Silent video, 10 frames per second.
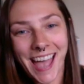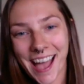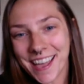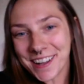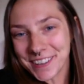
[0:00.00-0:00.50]

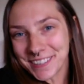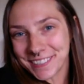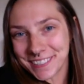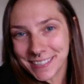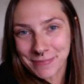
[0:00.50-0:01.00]
I also
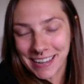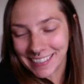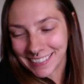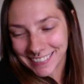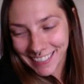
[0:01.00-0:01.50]
just made
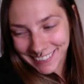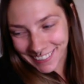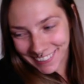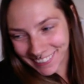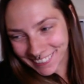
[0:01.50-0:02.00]
a
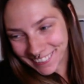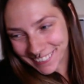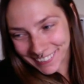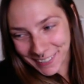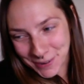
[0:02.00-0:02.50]
TikTok
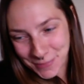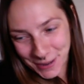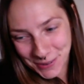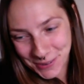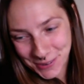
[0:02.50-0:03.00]
yesterday
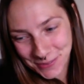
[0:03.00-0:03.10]
about